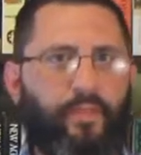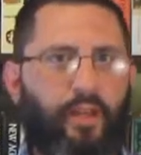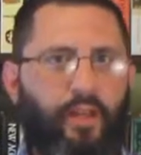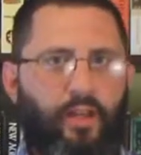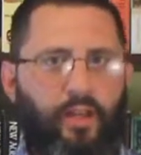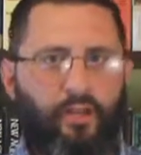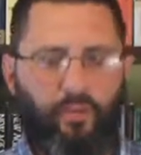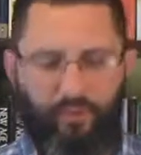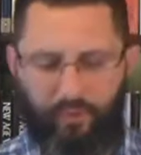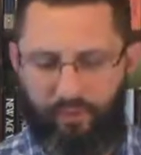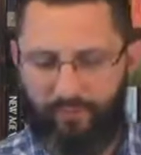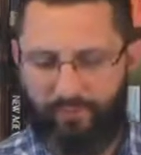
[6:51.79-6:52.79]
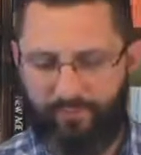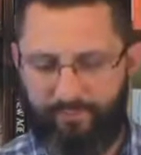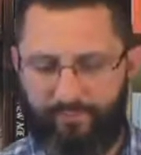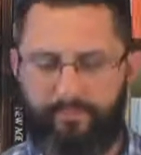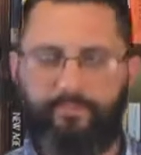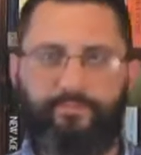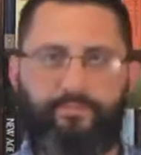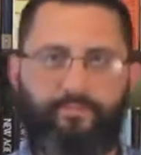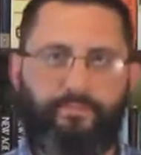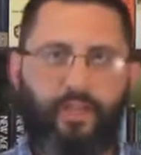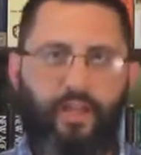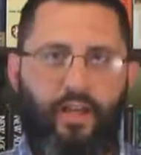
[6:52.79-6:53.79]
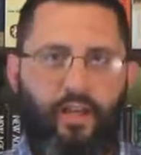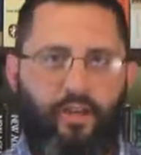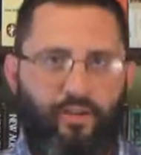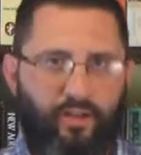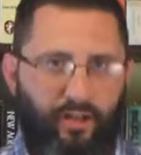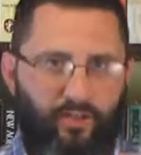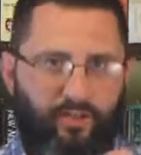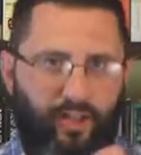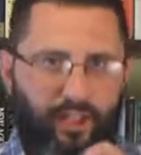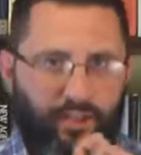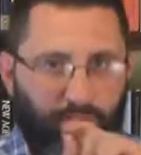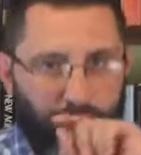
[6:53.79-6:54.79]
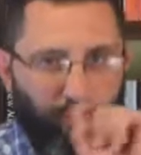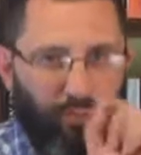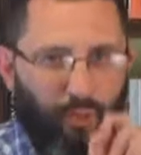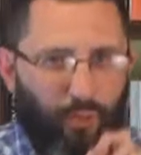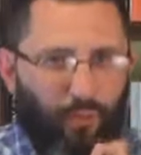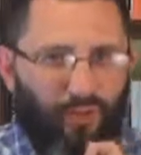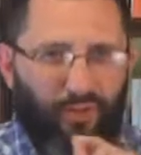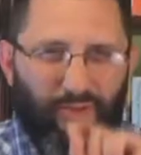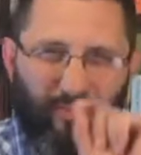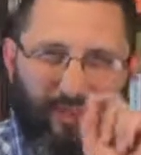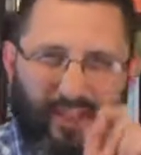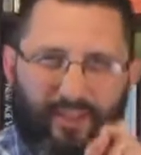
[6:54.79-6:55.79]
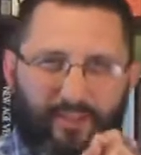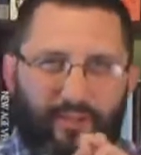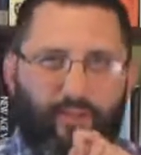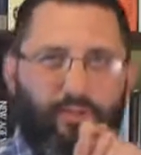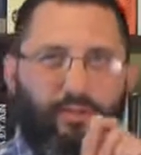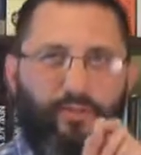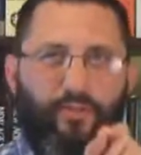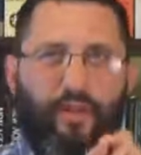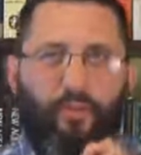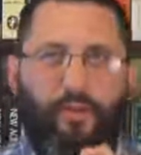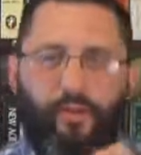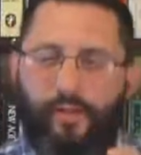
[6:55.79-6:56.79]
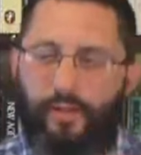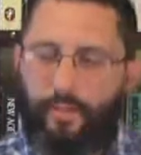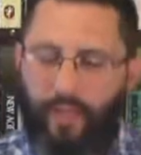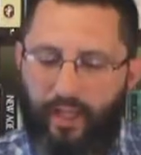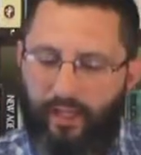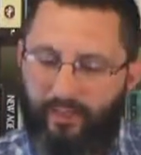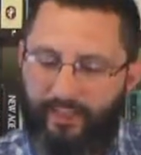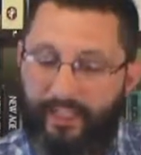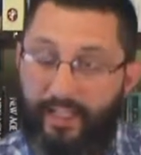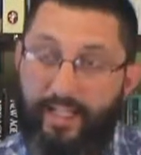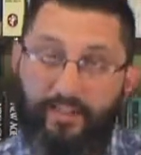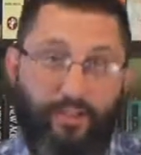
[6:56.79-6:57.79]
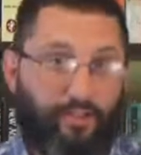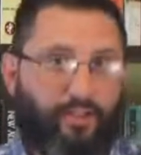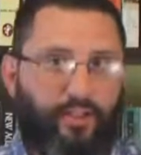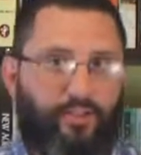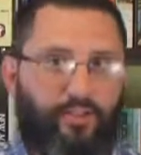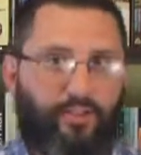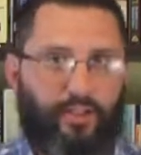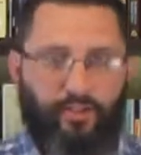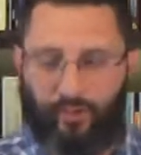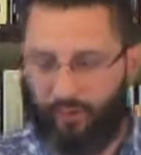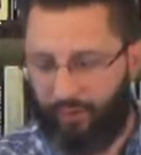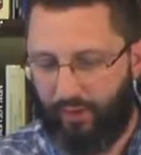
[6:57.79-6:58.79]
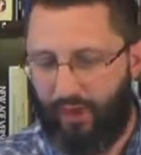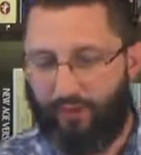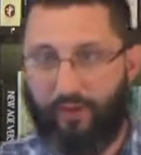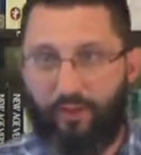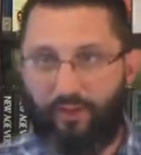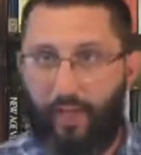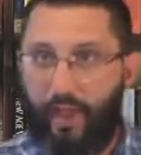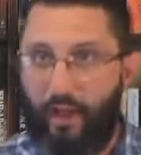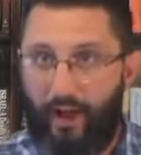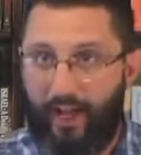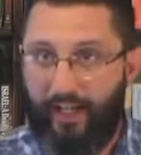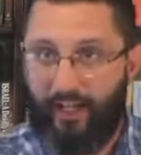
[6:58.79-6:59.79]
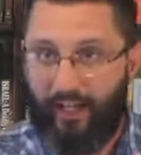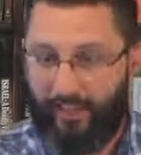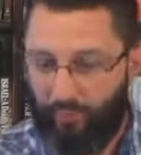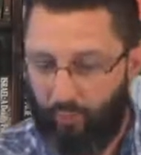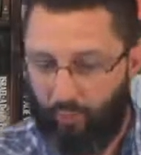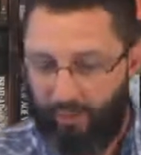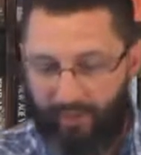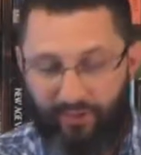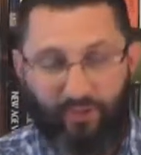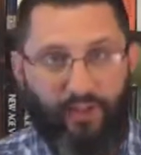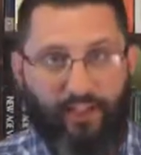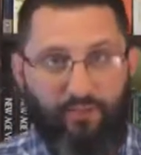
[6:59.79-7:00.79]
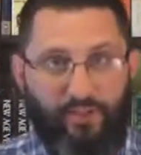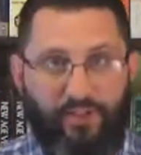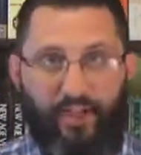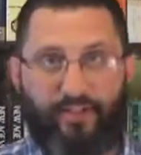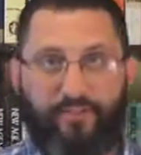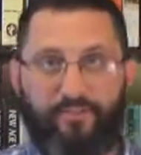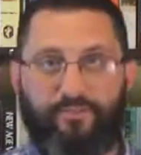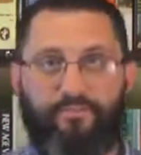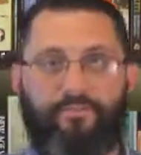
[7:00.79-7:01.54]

You know what you're doing? you're trying to find little loopholes, little things that you can say, well, he said such and such, and there was a contradiction. I can, I can, oh, so I can reject.